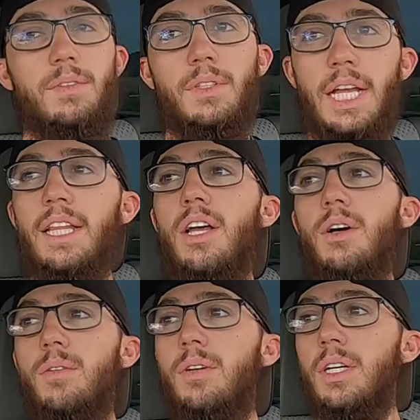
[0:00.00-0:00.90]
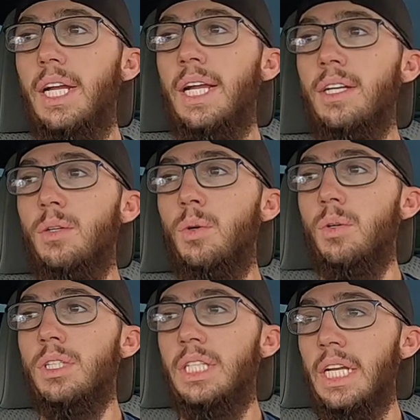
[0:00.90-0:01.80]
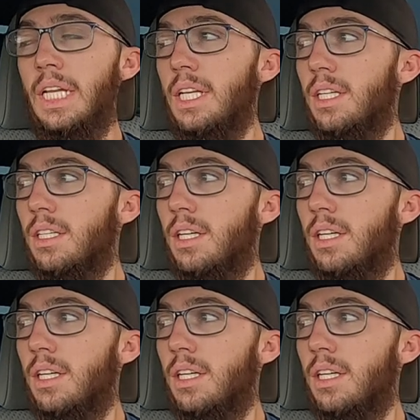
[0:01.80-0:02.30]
lay low and quarantine.